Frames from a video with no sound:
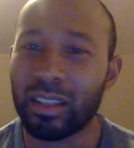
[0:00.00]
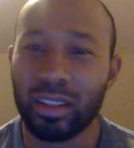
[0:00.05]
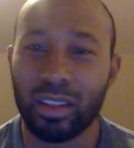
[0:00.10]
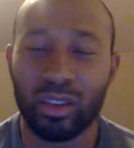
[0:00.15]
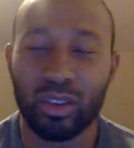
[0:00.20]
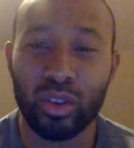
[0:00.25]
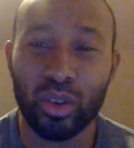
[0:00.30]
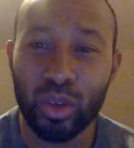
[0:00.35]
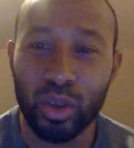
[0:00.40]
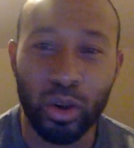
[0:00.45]

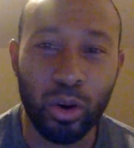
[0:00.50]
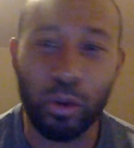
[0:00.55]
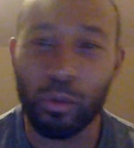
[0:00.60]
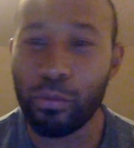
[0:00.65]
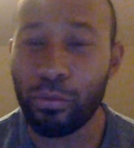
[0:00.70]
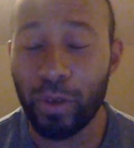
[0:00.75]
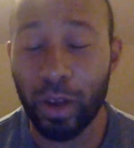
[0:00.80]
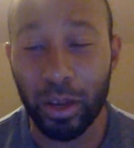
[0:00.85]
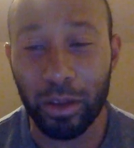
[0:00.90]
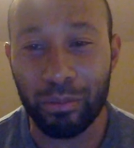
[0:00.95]
to do your
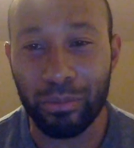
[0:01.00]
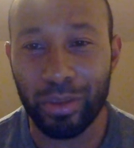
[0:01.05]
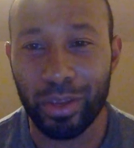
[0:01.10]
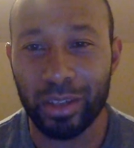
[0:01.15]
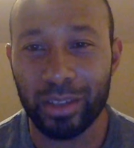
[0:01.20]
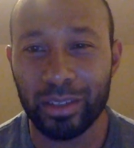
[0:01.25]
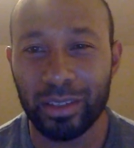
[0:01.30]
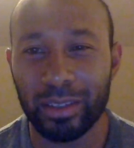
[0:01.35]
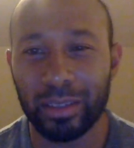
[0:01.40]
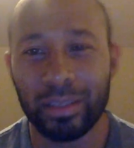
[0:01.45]
own fucking
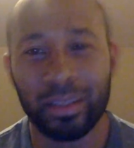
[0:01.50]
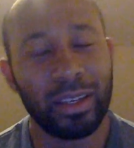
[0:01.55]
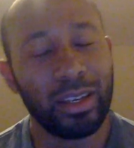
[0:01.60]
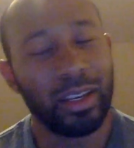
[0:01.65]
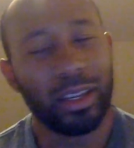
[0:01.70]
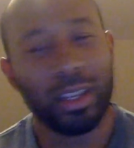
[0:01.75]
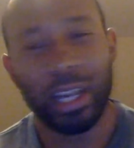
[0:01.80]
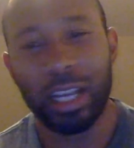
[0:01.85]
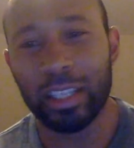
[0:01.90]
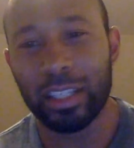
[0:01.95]
business,
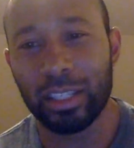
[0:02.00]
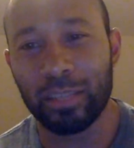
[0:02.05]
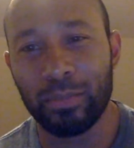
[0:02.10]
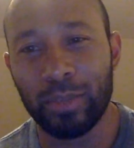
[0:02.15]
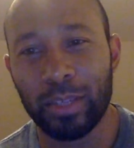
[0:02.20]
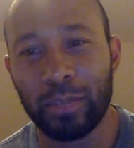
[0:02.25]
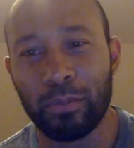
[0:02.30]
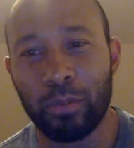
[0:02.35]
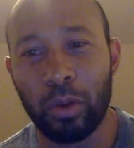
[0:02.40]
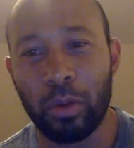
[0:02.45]
that just
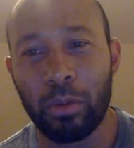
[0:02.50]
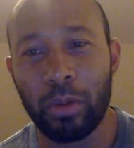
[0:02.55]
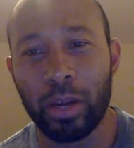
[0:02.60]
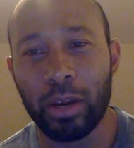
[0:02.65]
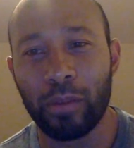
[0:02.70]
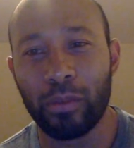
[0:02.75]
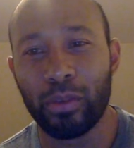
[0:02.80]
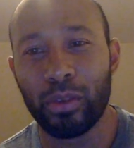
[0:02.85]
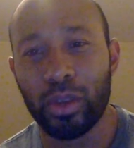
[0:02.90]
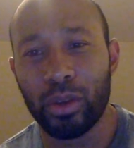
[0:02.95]
means more
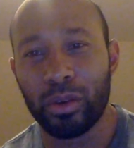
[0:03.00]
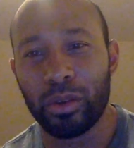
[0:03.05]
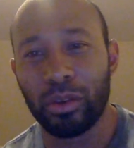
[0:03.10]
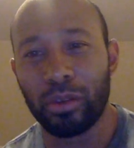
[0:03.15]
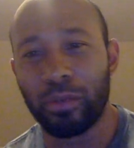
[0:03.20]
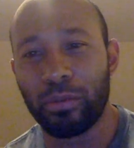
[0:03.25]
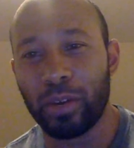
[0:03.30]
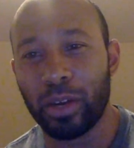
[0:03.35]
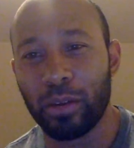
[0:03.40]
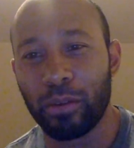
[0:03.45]
money for you and
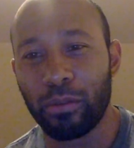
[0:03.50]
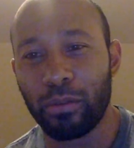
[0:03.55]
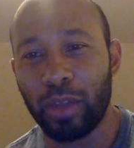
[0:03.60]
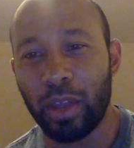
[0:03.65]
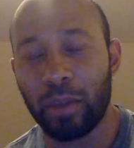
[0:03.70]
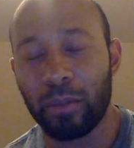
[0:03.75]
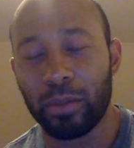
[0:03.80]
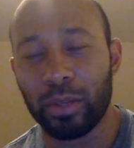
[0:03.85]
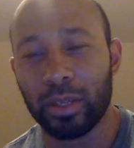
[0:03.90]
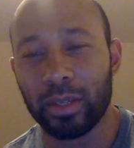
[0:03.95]
your fucking
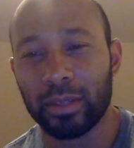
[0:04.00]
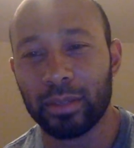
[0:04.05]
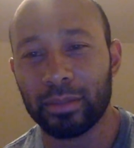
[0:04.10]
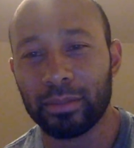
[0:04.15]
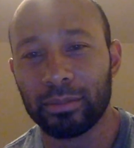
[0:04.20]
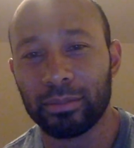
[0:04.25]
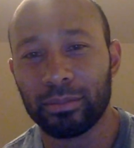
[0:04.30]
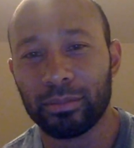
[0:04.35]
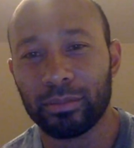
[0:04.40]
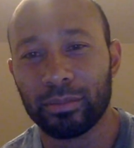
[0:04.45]
family.
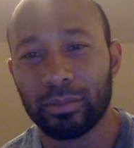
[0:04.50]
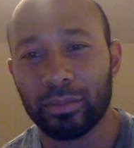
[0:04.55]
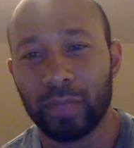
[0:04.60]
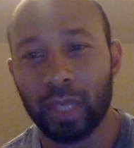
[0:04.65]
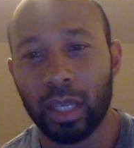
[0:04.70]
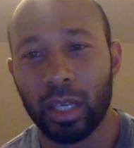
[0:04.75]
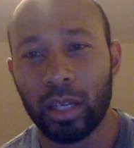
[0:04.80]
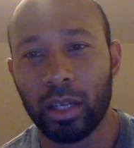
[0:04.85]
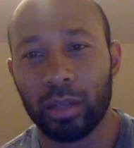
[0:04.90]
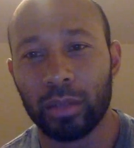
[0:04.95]

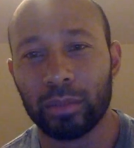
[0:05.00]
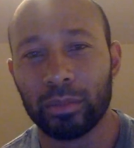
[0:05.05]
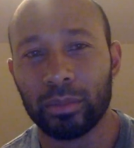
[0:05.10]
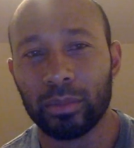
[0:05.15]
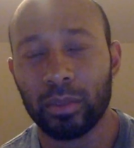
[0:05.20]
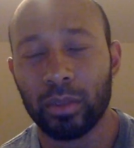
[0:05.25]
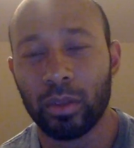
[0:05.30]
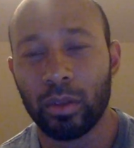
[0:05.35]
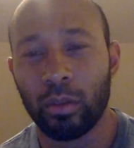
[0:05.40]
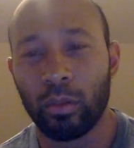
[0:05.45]
You know,
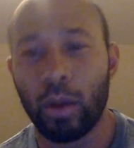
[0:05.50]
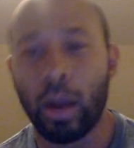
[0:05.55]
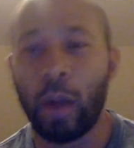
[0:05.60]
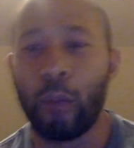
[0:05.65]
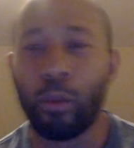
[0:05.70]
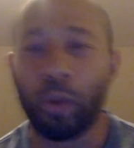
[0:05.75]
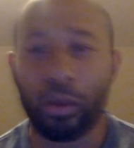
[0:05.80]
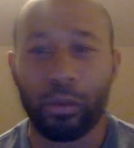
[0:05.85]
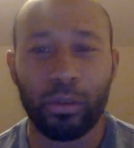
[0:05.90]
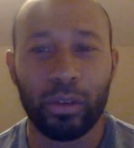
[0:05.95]
why
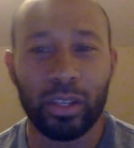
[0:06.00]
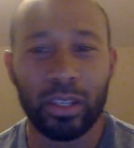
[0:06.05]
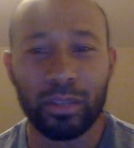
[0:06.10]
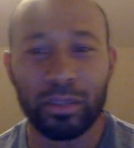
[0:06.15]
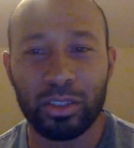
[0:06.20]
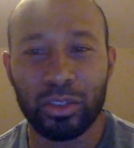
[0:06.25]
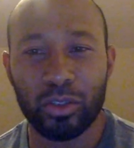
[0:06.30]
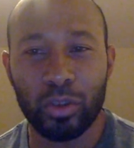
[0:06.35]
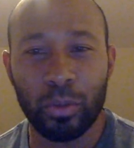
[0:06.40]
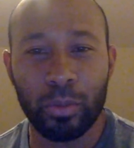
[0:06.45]
work for these
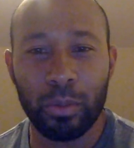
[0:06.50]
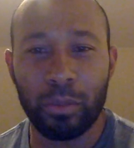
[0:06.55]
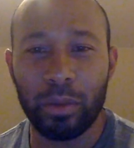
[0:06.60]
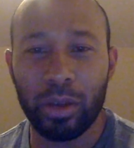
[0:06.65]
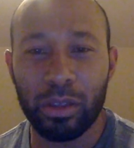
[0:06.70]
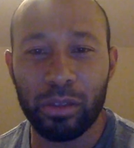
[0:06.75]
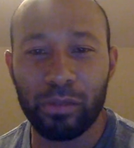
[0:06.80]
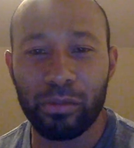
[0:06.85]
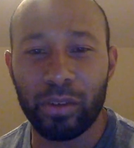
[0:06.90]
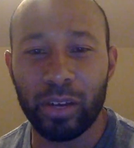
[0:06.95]
stupid
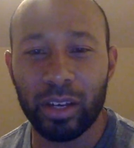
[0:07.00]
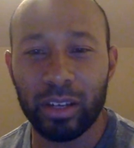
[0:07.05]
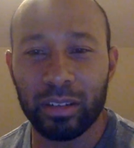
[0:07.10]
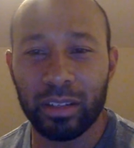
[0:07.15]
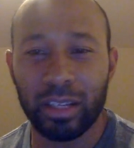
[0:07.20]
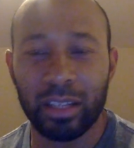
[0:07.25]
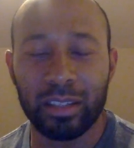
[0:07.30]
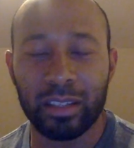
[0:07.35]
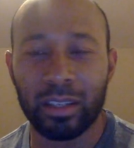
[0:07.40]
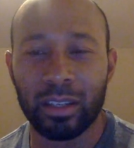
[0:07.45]
motherfuckers
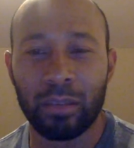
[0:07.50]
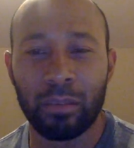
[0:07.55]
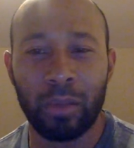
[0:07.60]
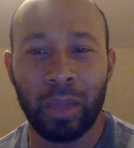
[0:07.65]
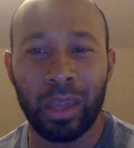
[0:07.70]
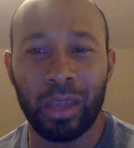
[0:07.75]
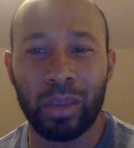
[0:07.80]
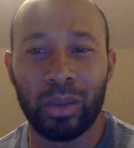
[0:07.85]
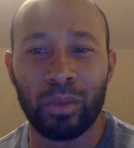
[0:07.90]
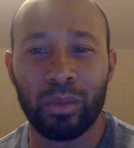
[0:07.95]
that's gonna
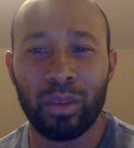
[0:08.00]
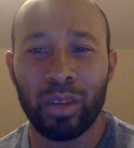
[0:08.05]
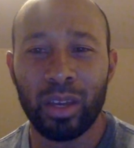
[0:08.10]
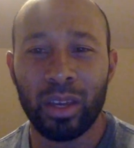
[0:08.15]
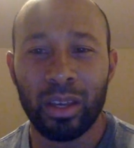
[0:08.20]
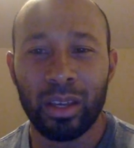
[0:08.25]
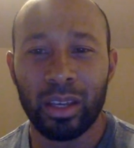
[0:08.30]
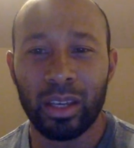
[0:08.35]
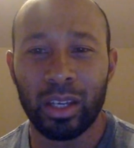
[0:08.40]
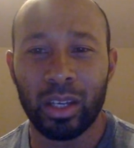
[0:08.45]
pay you,
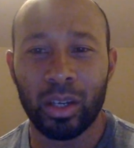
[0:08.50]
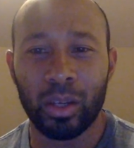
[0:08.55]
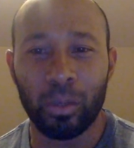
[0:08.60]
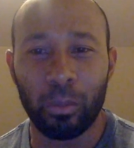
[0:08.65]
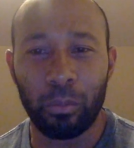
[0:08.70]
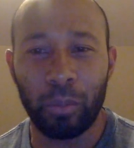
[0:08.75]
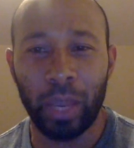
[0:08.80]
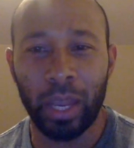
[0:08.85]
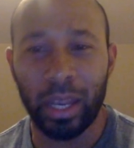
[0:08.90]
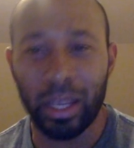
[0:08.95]
you know,
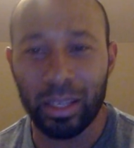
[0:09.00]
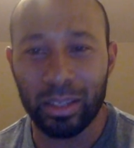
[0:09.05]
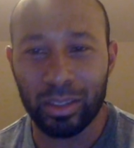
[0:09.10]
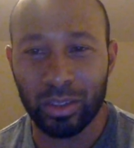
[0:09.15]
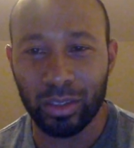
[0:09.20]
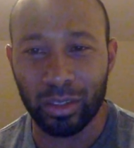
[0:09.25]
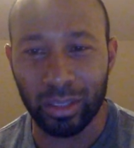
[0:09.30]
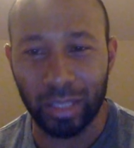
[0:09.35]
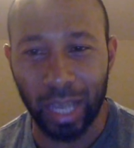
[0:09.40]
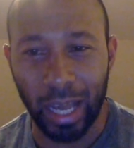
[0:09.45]
pennies
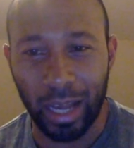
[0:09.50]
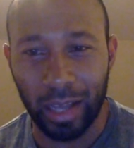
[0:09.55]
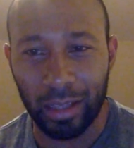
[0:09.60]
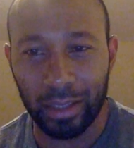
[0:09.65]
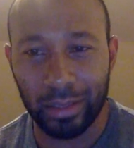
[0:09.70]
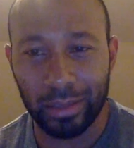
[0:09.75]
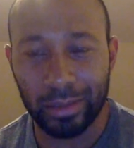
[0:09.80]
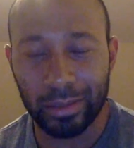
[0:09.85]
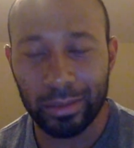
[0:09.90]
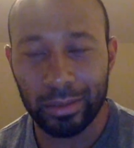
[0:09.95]
on the
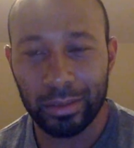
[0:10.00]
dollar,